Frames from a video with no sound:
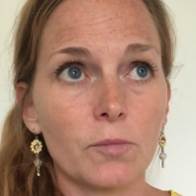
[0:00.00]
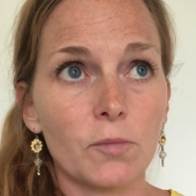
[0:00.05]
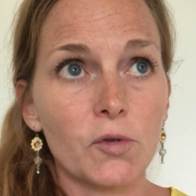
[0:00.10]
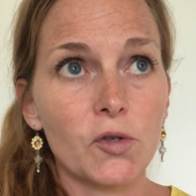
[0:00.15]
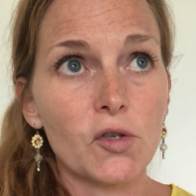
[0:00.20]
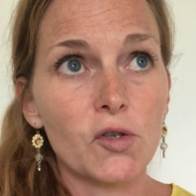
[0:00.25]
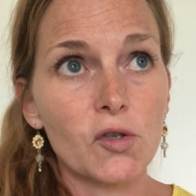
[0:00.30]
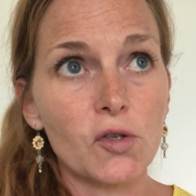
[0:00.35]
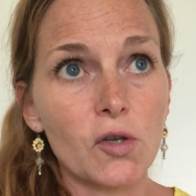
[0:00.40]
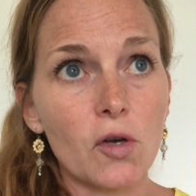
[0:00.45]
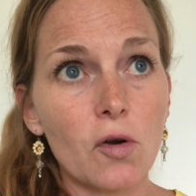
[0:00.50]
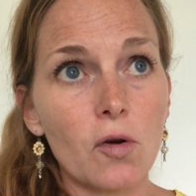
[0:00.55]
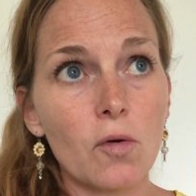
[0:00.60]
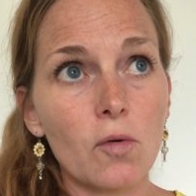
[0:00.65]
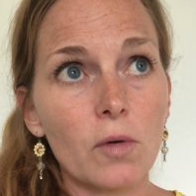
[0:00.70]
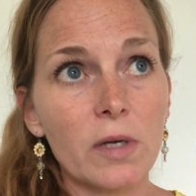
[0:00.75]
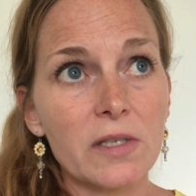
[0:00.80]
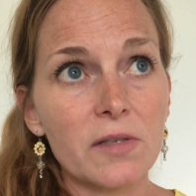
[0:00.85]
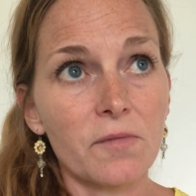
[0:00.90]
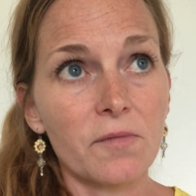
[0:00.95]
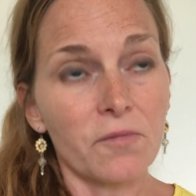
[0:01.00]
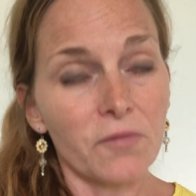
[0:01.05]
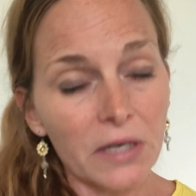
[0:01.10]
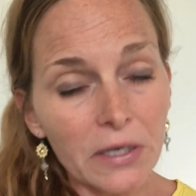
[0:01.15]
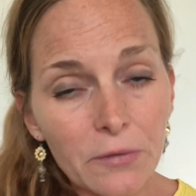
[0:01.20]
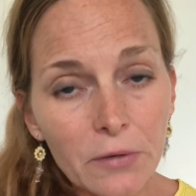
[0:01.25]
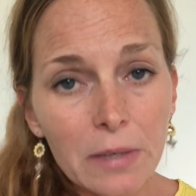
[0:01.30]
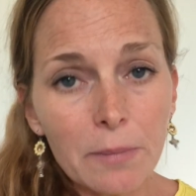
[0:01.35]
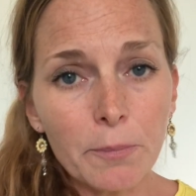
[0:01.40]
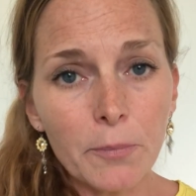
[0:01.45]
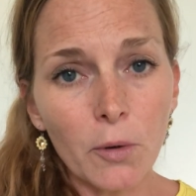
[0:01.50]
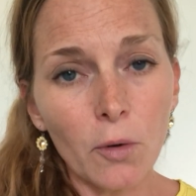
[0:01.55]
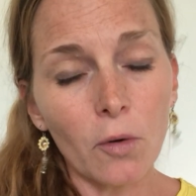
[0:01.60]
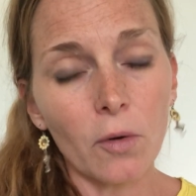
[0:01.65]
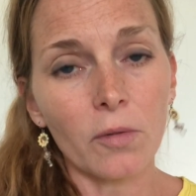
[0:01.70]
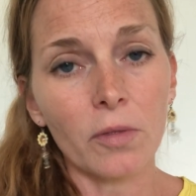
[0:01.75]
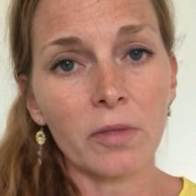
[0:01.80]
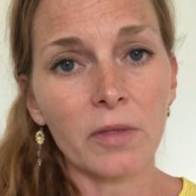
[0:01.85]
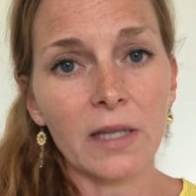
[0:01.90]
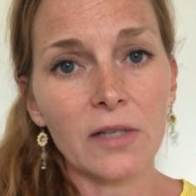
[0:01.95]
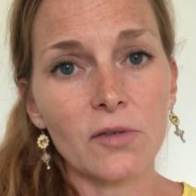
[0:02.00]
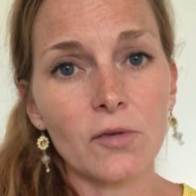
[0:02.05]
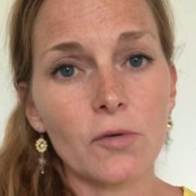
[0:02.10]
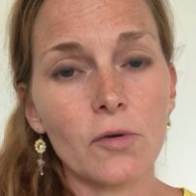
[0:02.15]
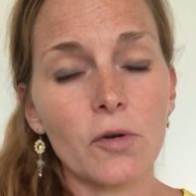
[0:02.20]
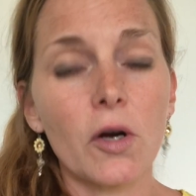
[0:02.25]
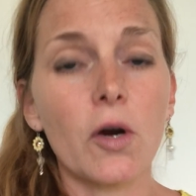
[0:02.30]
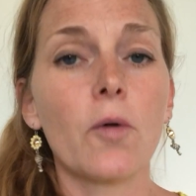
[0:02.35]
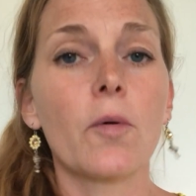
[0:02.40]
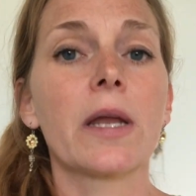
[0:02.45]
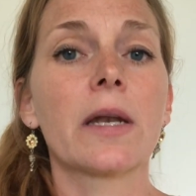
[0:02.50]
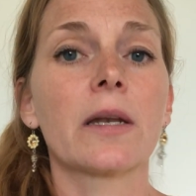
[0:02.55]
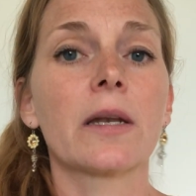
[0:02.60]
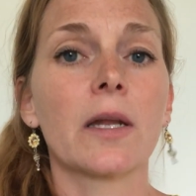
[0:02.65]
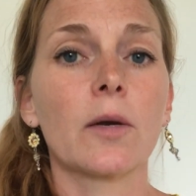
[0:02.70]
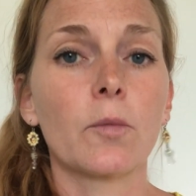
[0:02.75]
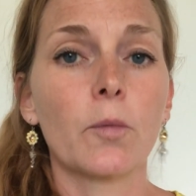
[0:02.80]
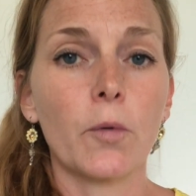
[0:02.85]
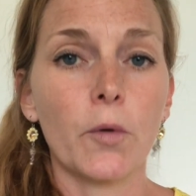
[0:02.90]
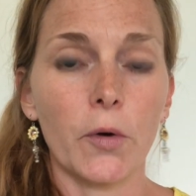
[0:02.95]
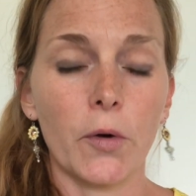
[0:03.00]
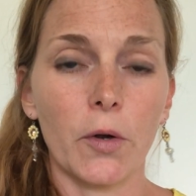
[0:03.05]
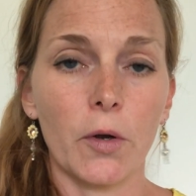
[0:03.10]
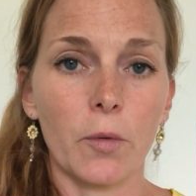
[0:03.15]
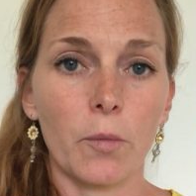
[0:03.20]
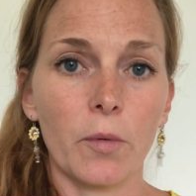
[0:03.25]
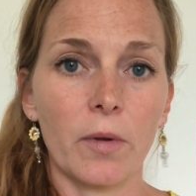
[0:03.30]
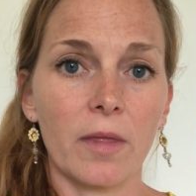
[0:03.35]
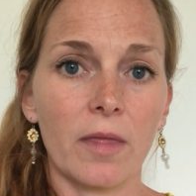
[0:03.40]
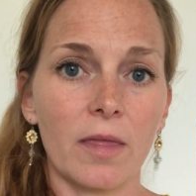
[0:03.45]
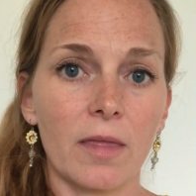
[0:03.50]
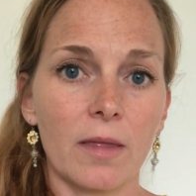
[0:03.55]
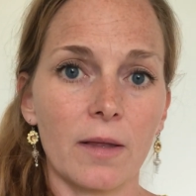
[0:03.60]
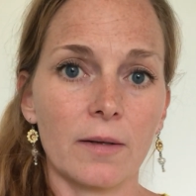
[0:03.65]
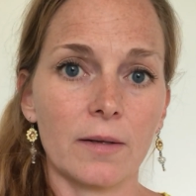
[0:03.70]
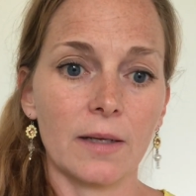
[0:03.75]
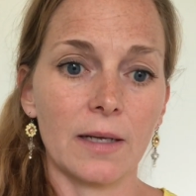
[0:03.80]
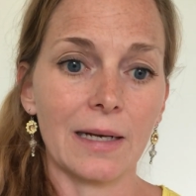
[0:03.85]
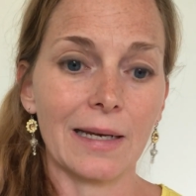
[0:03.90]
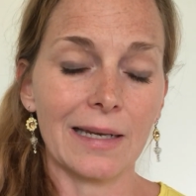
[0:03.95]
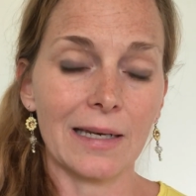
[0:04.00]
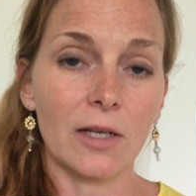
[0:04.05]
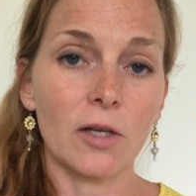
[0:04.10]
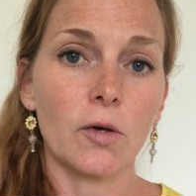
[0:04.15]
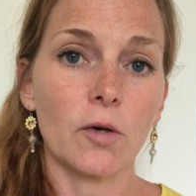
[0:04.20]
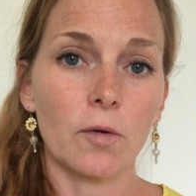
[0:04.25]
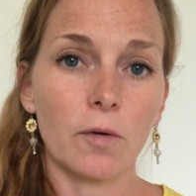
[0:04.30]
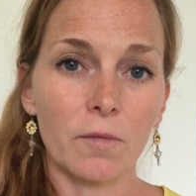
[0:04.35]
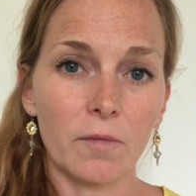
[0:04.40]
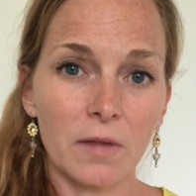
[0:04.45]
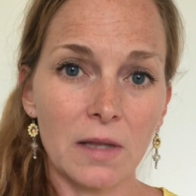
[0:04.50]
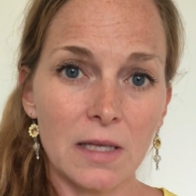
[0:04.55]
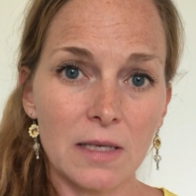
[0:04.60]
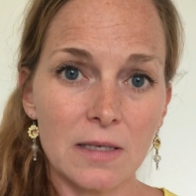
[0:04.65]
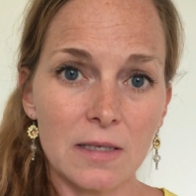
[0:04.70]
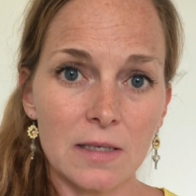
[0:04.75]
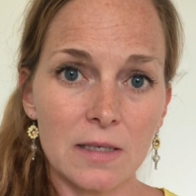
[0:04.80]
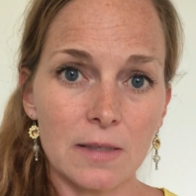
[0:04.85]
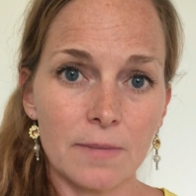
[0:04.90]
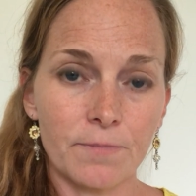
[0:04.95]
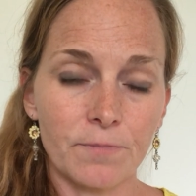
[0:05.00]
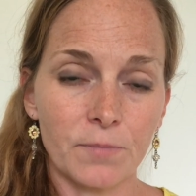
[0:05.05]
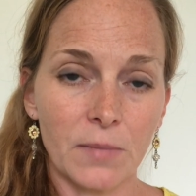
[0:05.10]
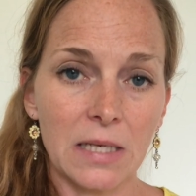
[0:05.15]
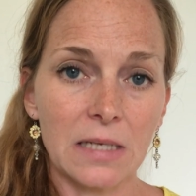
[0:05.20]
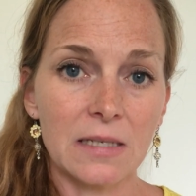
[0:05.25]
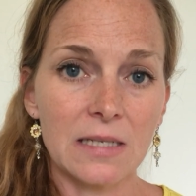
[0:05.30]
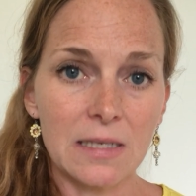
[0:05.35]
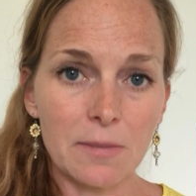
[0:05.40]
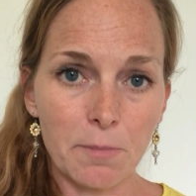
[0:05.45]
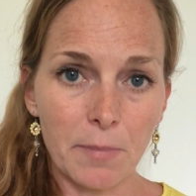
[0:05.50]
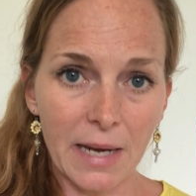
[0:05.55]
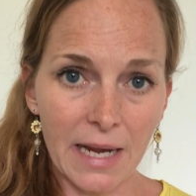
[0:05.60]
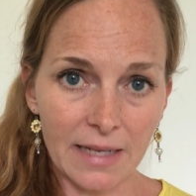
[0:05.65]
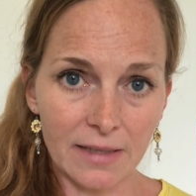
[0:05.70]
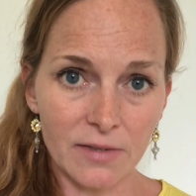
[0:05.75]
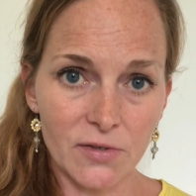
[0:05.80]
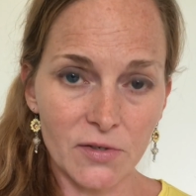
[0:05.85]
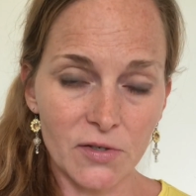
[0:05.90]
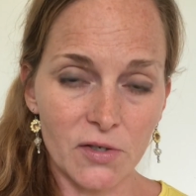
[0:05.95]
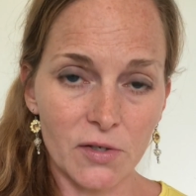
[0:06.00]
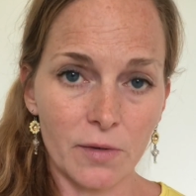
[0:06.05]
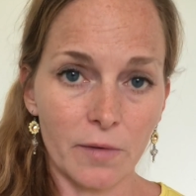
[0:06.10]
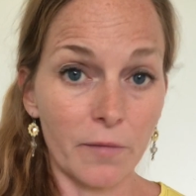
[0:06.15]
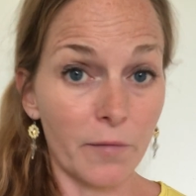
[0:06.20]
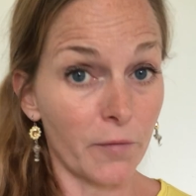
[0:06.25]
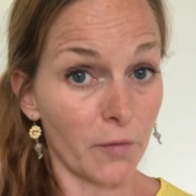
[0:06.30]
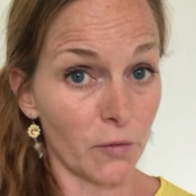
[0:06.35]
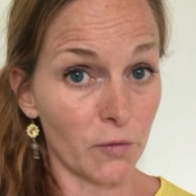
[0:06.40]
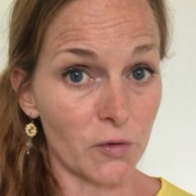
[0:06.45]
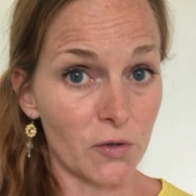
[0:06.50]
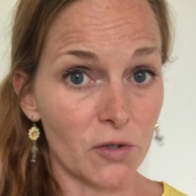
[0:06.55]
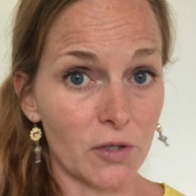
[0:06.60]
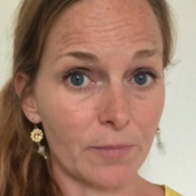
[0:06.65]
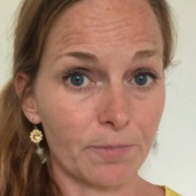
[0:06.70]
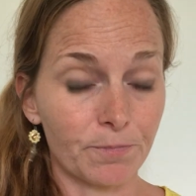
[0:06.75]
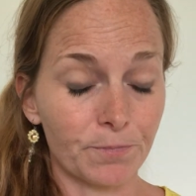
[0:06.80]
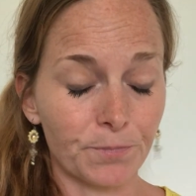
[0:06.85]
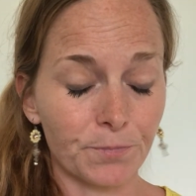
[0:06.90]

So it's very important that you go in and work with letting go of these deep patterns first.